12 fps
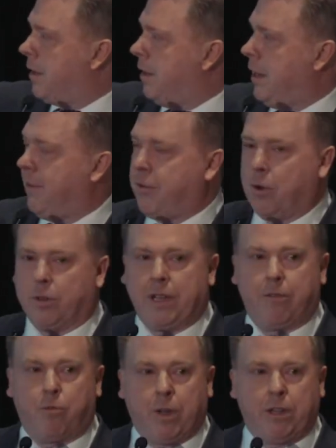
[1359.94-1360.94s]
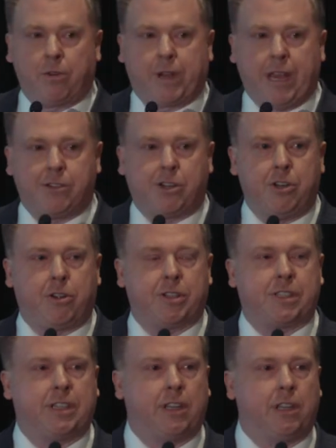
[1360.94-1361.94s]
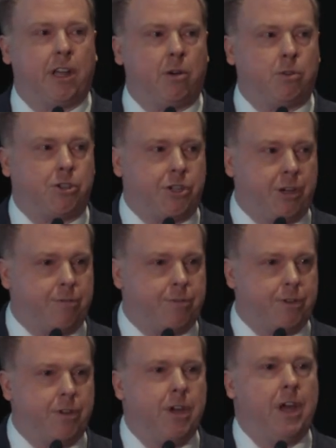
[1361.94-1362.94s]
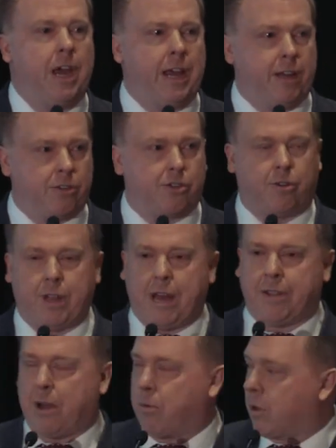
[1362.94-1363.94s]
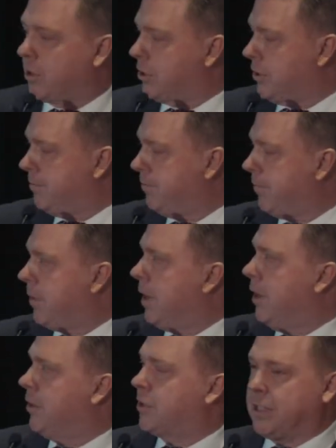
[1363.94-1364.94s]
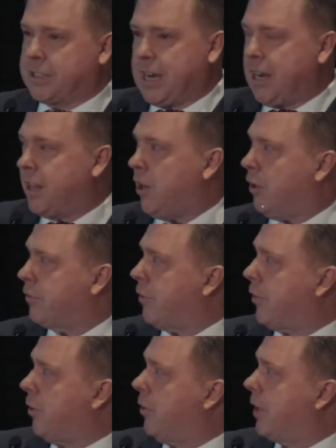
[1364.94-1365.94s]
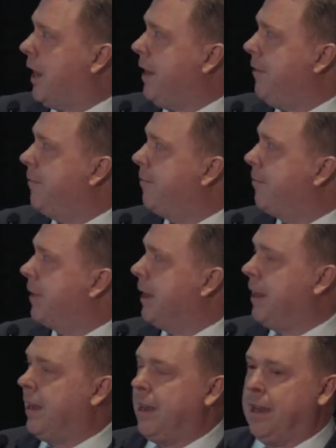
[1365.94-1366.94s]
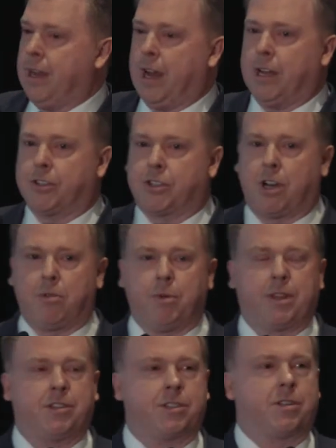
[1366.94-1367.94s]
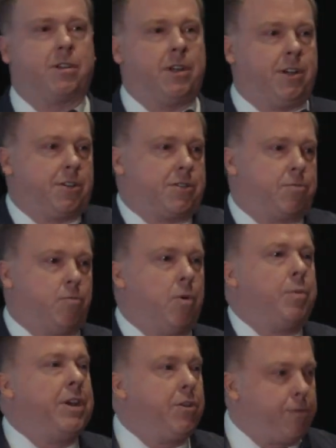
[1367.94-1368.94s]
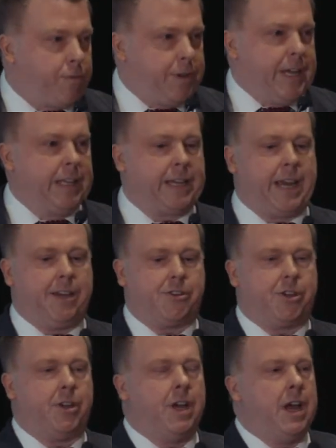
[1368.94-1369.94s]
If you only have one location, you can still load shift, and I'll show how that works. So that's kind of the overview, okay? I'll start with just, here's what we do for delegation.